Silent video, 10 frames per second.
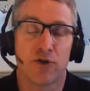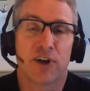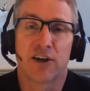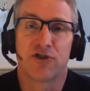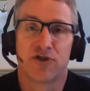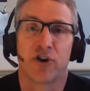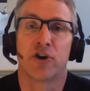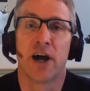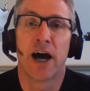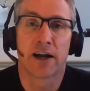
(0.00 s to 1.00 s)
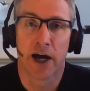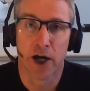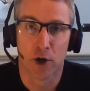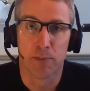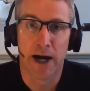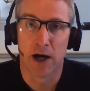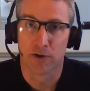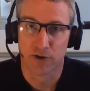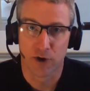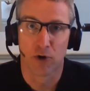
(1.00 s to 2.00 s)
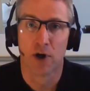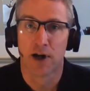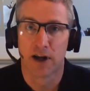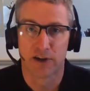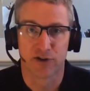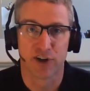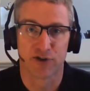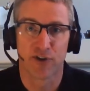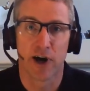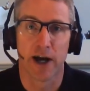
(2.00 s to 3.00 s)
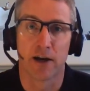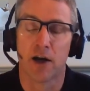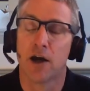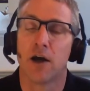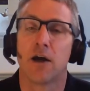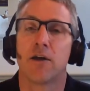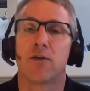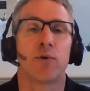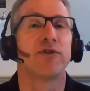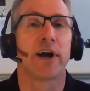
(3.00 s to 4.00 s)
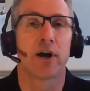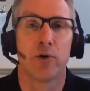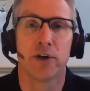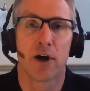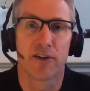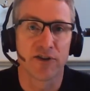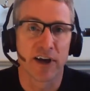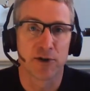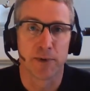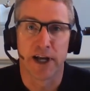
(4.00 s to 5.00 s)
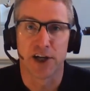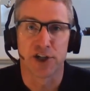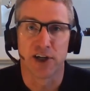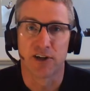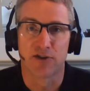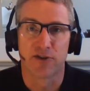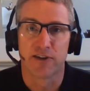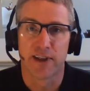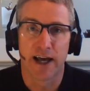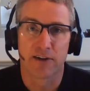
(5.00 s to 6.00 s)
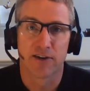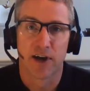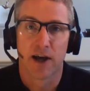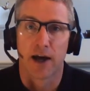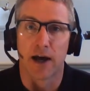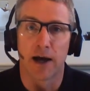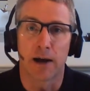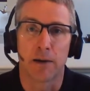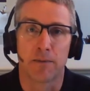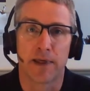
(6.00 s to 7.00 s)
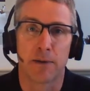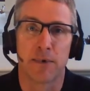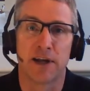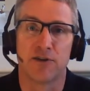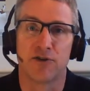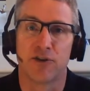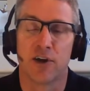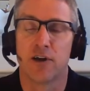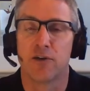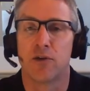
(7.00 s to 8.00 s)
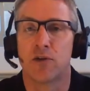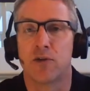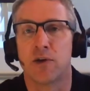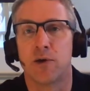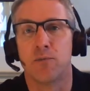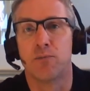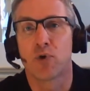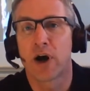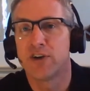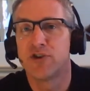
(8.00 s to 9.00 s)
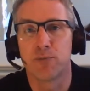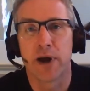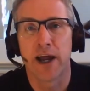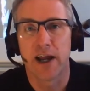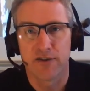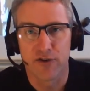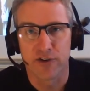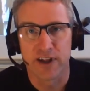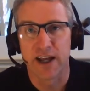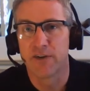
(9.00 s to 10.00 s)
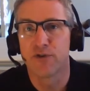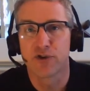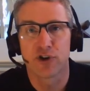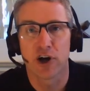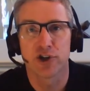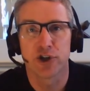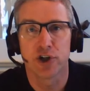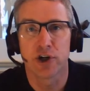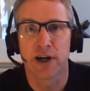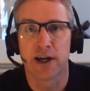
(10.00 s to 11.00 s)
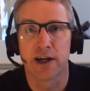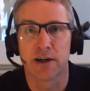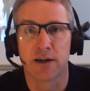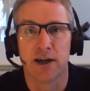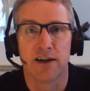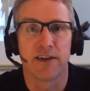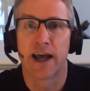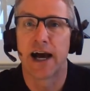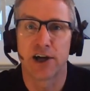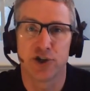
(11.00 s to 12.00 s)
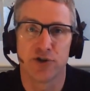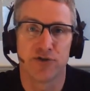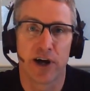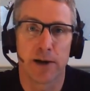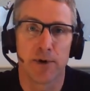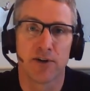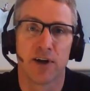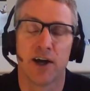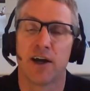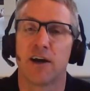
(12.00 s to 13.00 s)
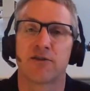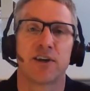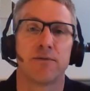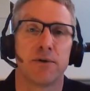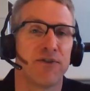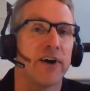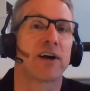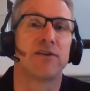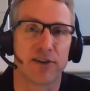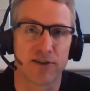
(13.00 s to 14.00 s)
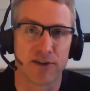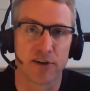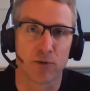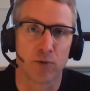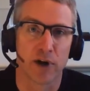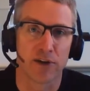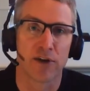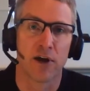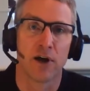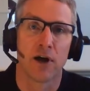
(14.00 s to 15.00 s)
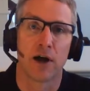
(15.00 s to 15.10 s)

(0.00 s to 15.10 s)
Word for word: use cases are not I/O bound. So it's just fine. The reason I go into all this explanation is that that means the price you're paying for the infrastructure in the Azure environment is going to be very consistent with